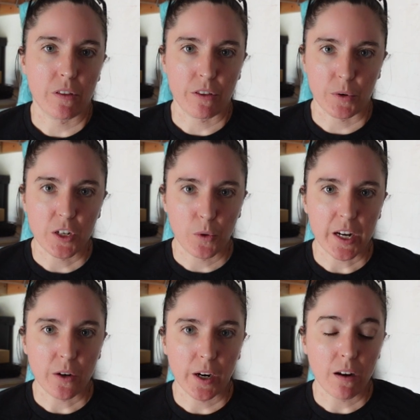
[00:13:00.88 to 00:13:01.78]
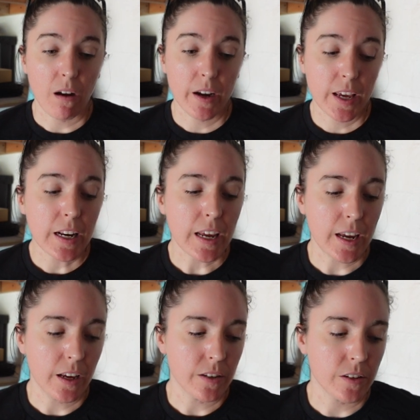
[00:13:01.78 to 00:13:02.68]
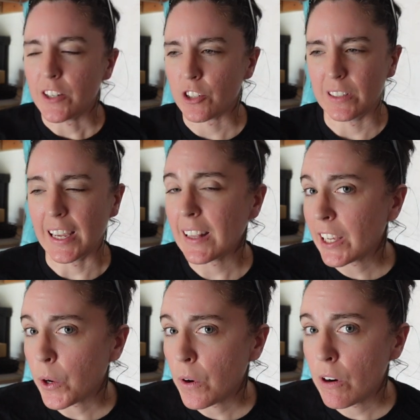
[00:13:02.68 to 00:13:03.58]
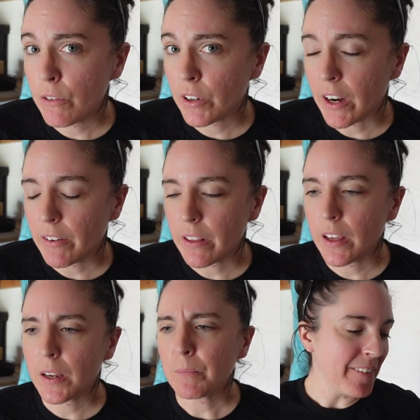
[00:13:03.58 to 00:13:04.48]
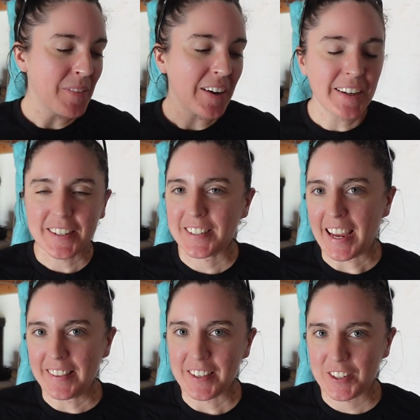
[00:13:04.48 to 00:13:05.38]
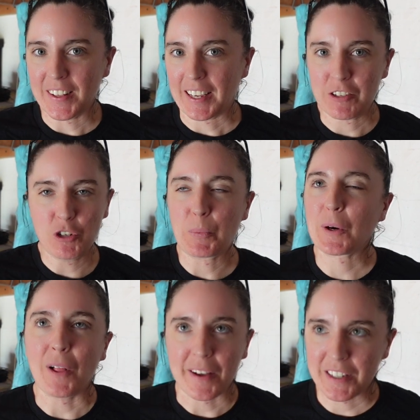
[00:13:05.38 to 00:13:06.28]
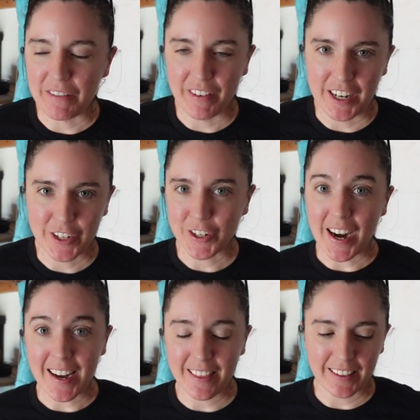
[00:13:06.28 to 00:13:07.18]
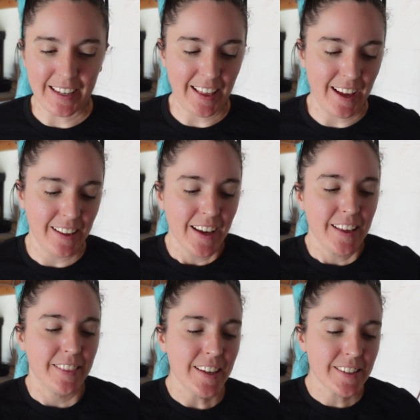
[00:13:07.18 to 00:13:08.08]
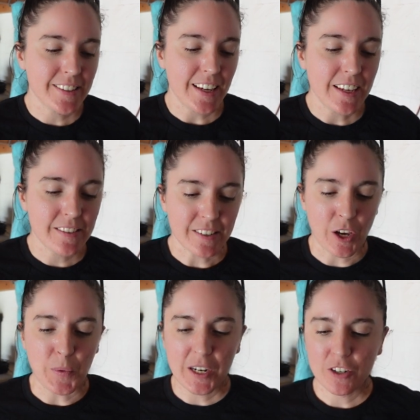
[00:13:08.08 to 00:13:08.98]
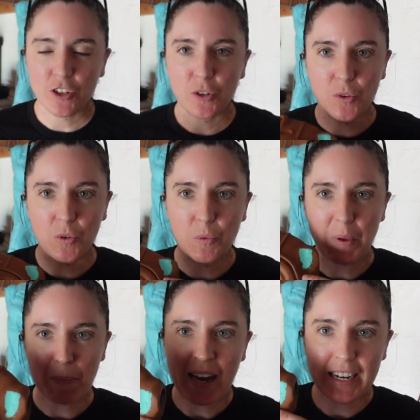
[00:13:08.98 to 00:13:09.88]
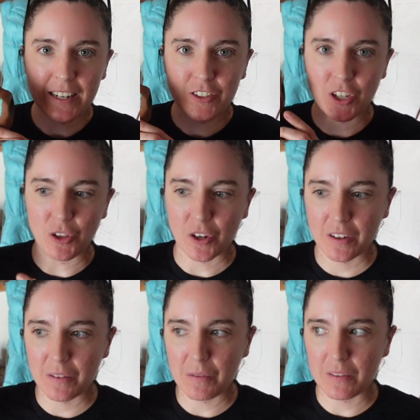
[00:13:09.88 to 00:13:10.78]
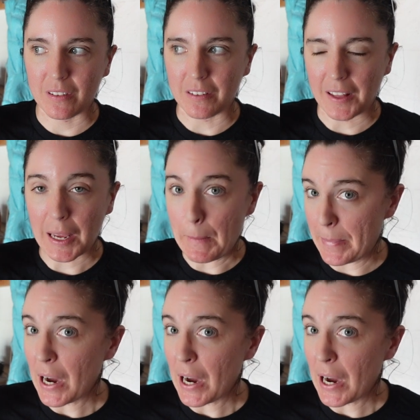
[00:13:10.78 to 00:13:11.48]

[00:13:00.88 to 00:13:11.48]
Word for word: the three twenty grit on it and, and just lightly go over everything. I'm not gonna sand this to like a super glossy finish or anything like that. This is going to be painted to look like